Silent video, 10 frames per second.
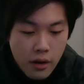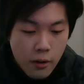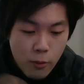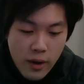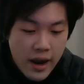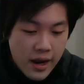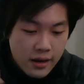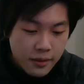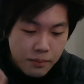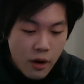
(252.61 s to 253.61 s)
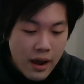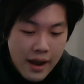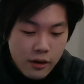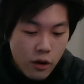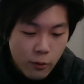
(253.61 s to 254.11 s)
Raid Boa
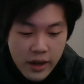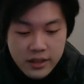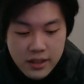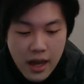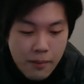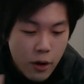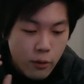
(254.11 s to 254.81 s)
Hancock, Raid Sabo,